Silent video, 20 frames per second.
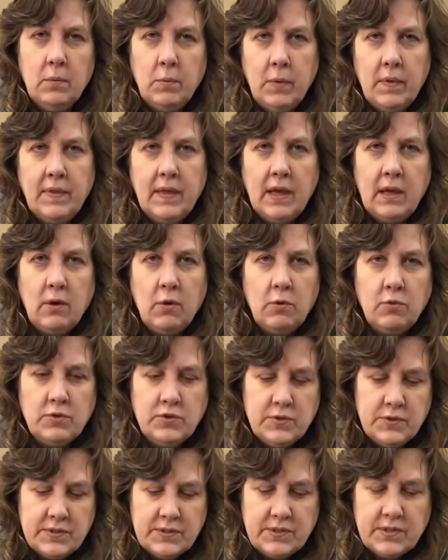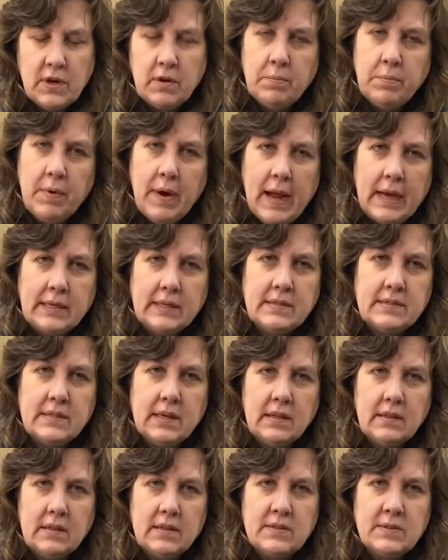when they go to start
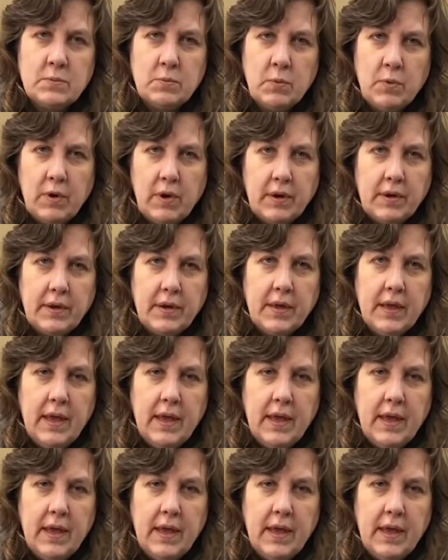practicing this work.